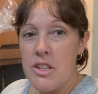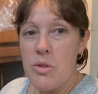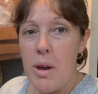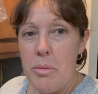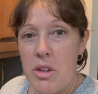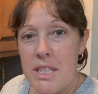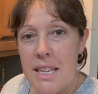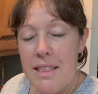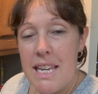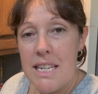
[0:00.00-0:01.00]
So I'm
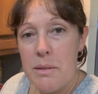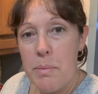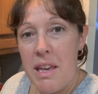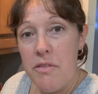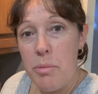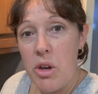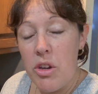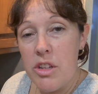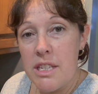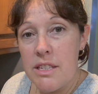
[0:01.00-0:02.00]
using these beef
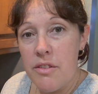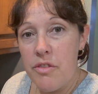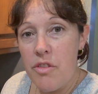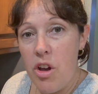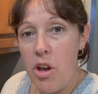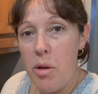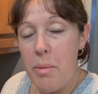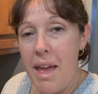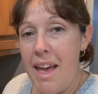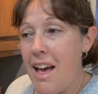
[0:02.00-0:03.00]
bones from
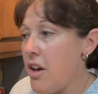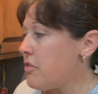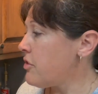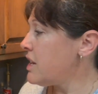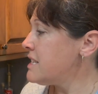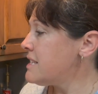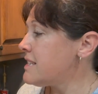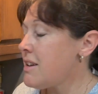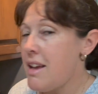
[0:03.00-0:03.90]
our friends